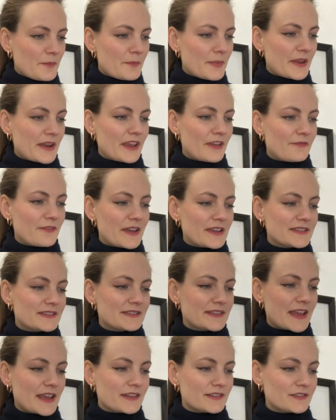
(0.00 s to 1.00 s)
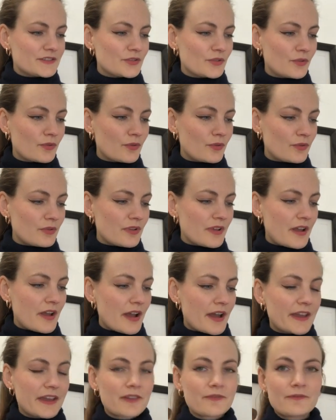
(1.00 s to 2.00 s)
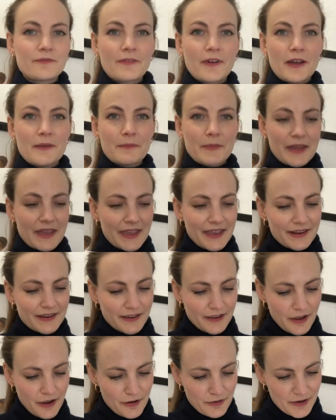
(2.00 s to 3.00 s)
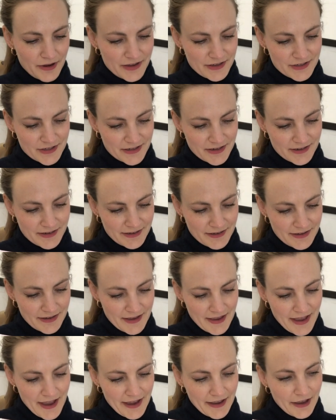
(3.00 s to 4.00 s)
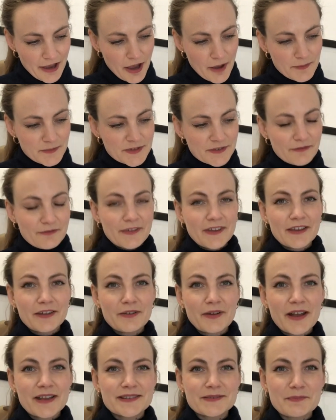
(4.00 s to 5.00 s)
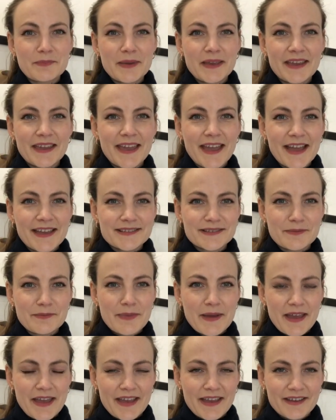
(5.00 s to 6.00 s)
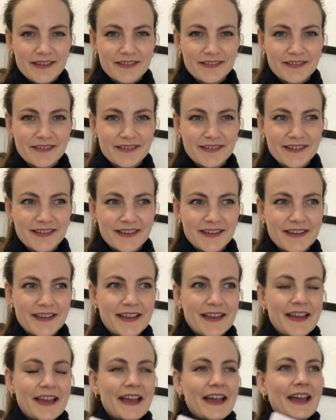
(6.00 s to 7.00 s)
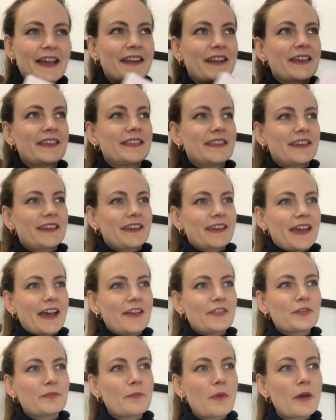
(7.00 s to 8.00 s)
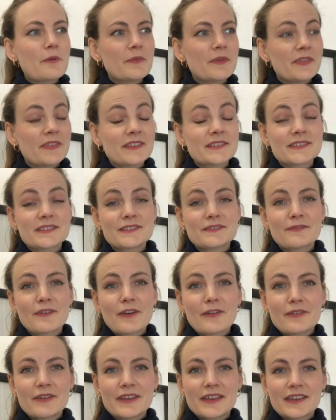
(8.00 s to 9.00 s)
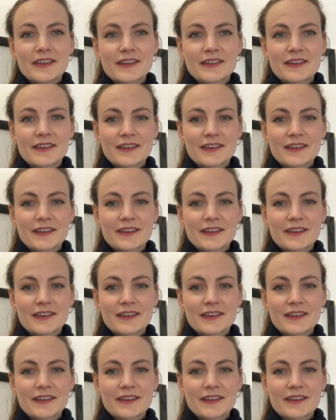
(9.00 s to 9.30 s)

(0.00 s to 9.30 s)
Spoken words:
But if I stand tall, I can find my inner courage and come to feel as big as a bear. And I think at the moment, this is very